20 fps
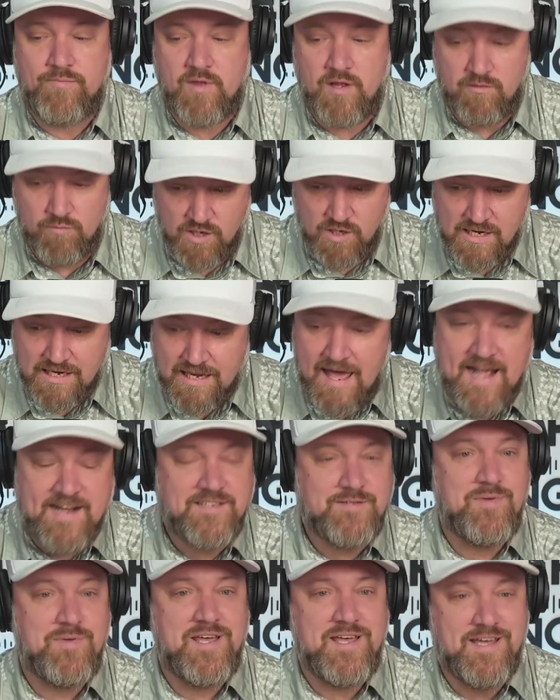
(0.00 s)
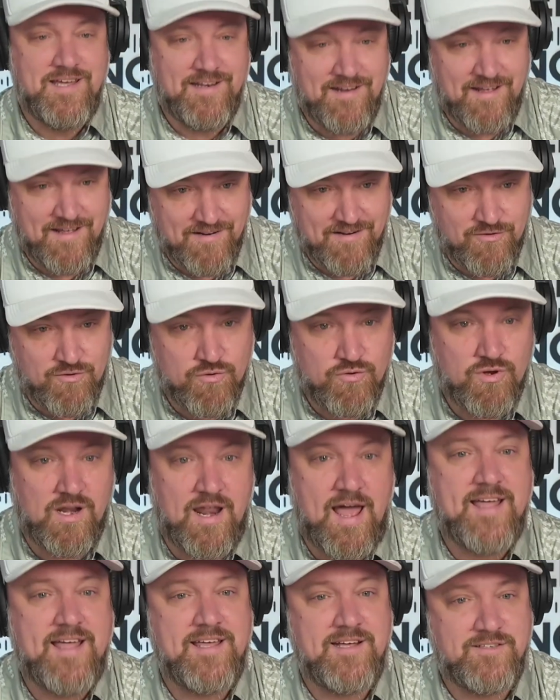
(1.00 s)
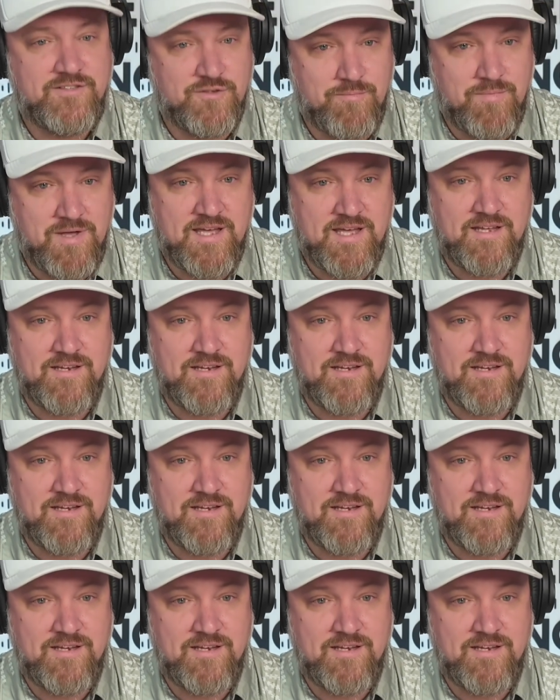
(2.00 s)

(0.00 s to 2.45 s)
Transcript: really liked me and grew a liking to me,